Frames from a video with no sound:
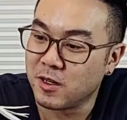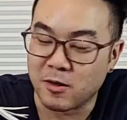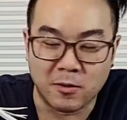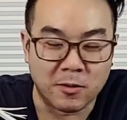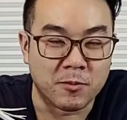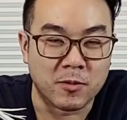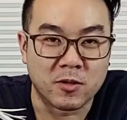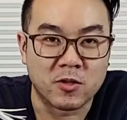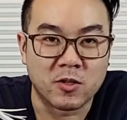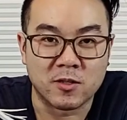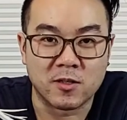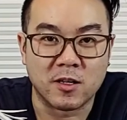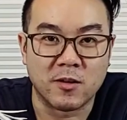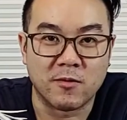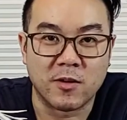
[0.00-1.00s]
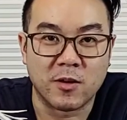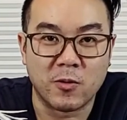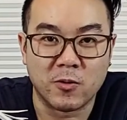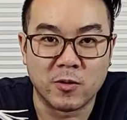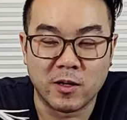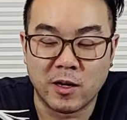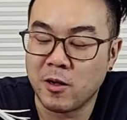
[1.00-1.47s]
I'm gonna see if I'll
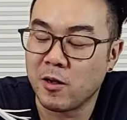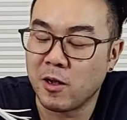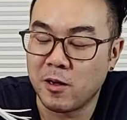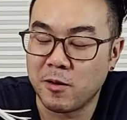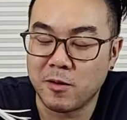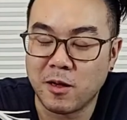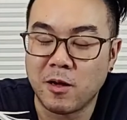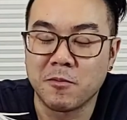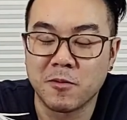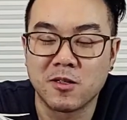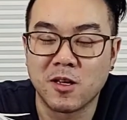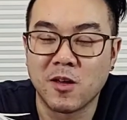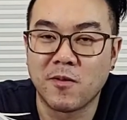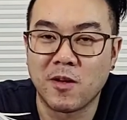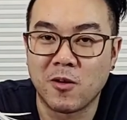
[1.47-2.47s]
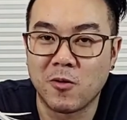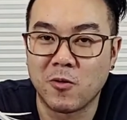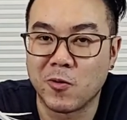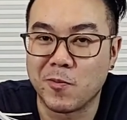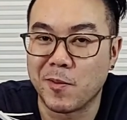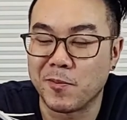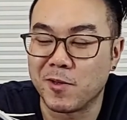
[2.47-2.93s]
hold. I'm gonna see if I'll hold
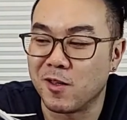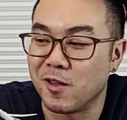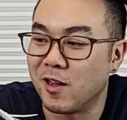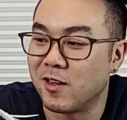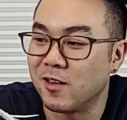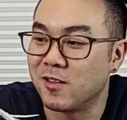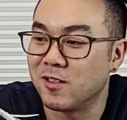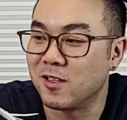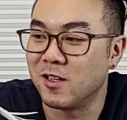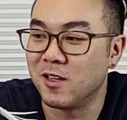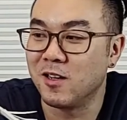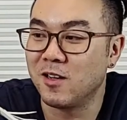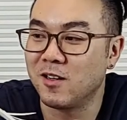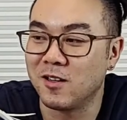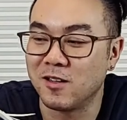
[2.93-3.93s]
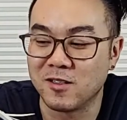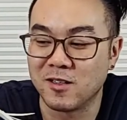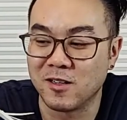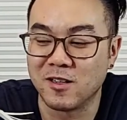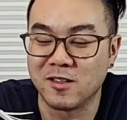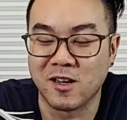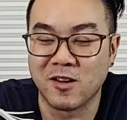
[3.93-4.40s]
him up to that. Let's see,
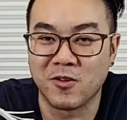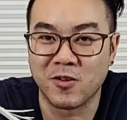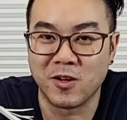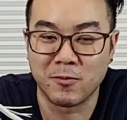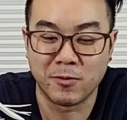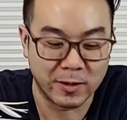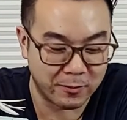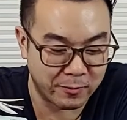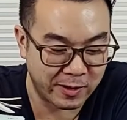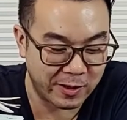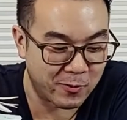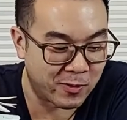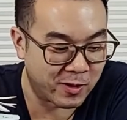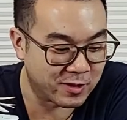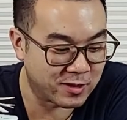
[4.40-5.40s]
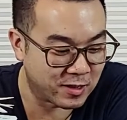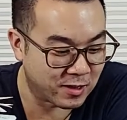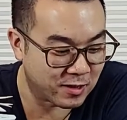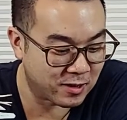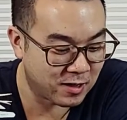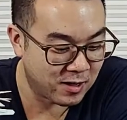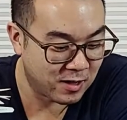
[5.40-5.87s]
because I know he really wants
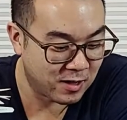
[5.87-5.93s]
it.